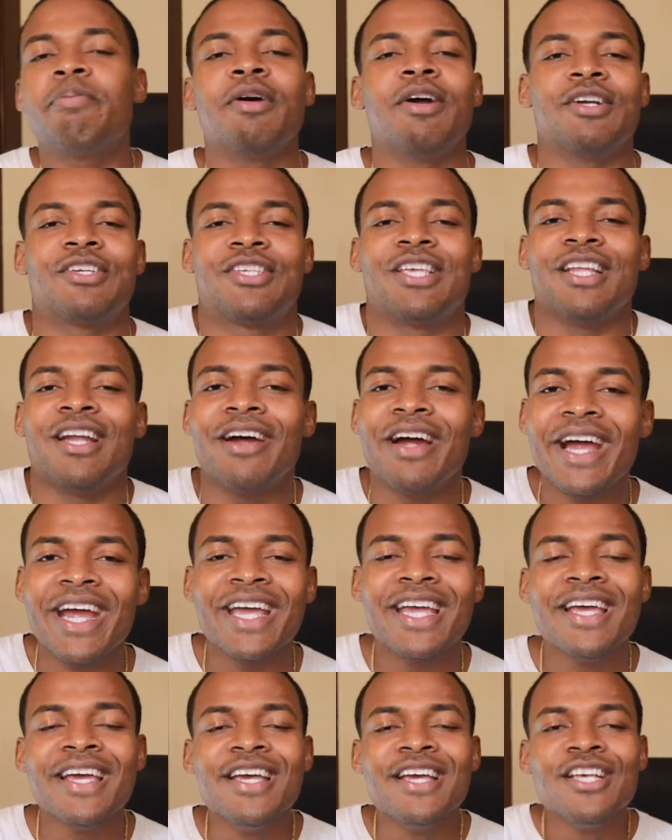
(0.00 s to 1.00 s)
person, all
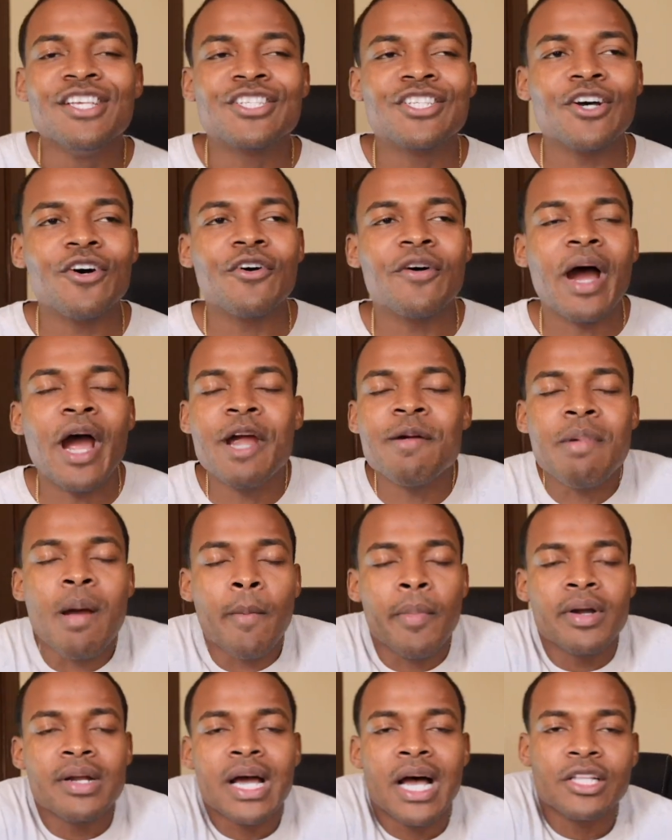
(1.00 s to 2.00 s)
right? So I
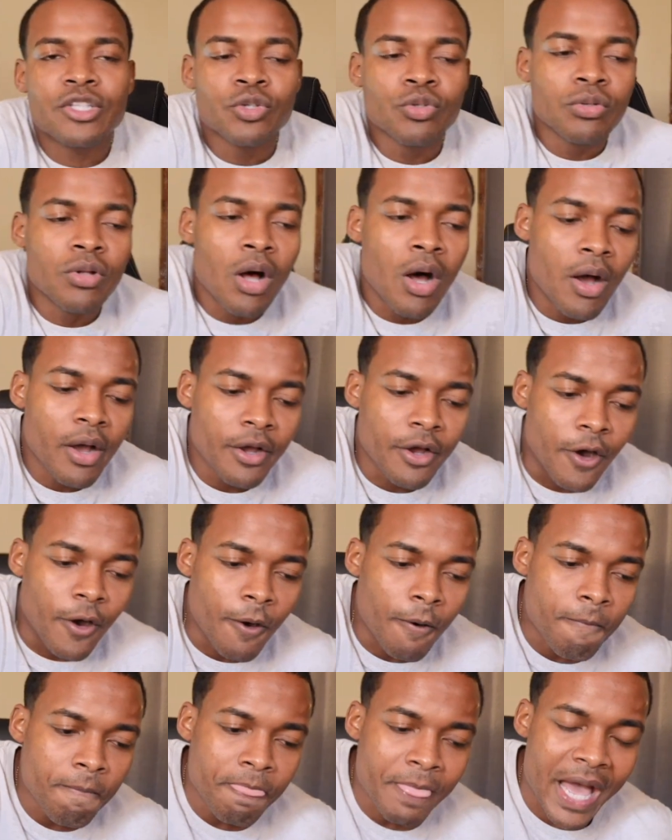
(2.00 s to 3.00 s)
remember not too long
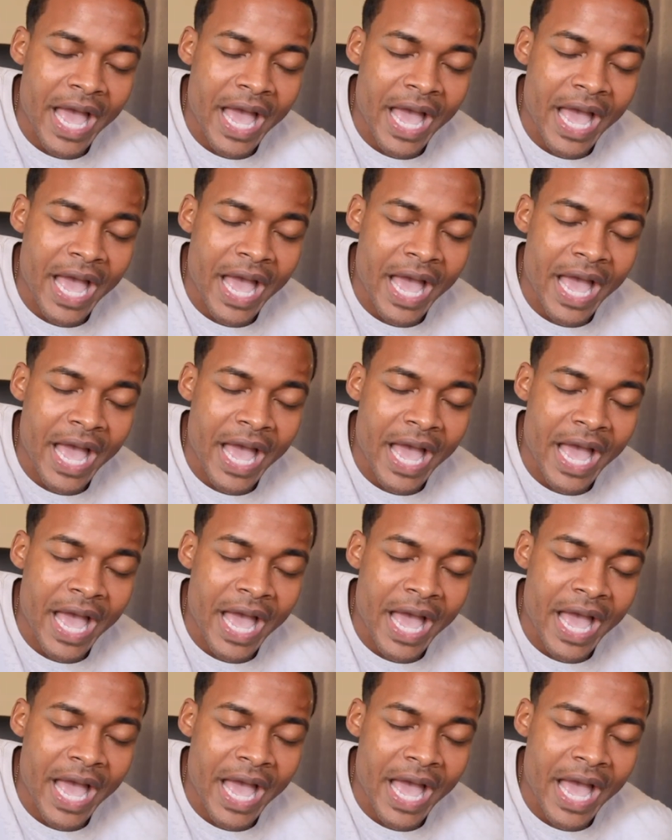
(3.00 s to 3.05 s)
ago,